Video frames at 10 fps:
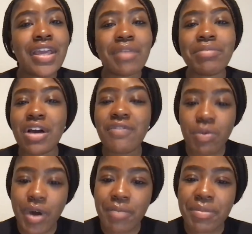can be
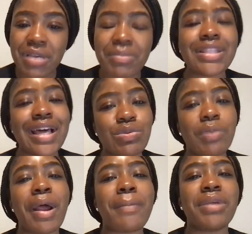overwhelming, but that's
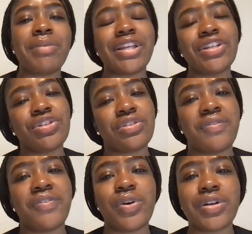what property managers are
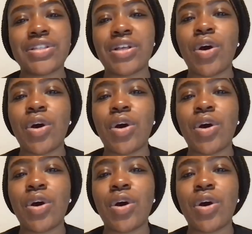for. So